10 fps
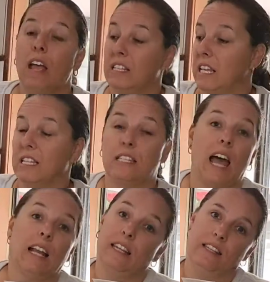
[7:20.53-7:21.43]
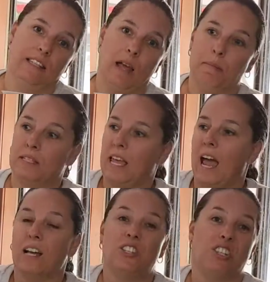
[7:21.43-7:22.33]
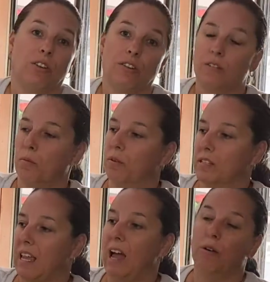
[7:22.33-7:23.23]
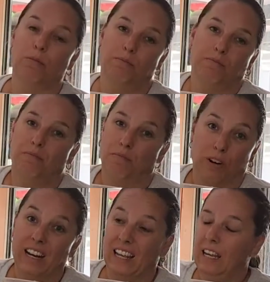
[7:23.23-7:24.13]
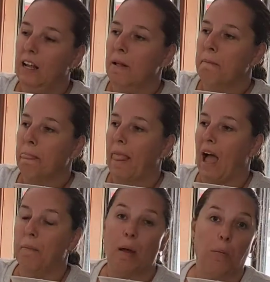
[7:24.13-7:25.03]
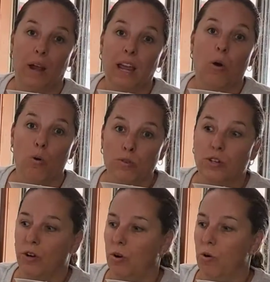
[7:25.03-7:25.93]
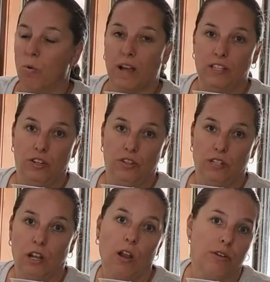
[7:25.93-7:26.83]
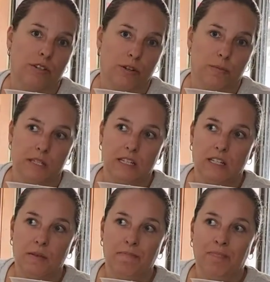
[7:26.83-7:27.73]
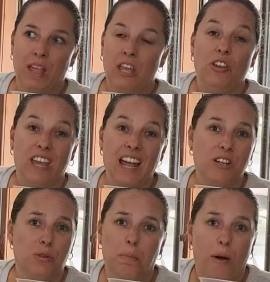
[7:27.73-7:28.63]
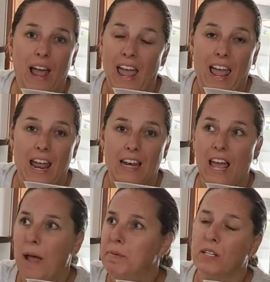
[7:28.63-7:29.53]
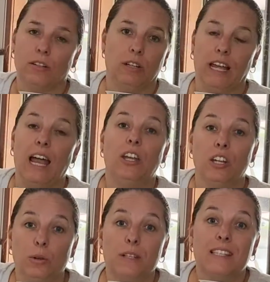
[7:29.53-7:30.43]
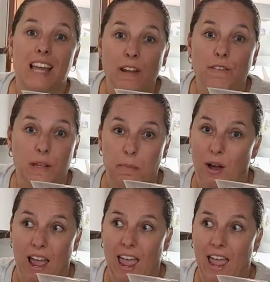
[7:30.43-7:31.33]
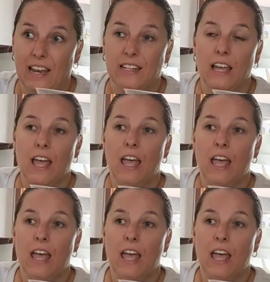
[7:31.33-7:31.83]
It's exactly the same as cows, just on a smaller scale, really. And we also always used a closed loop system. You can do it by hand, absolutely, and you can do it safely by hand.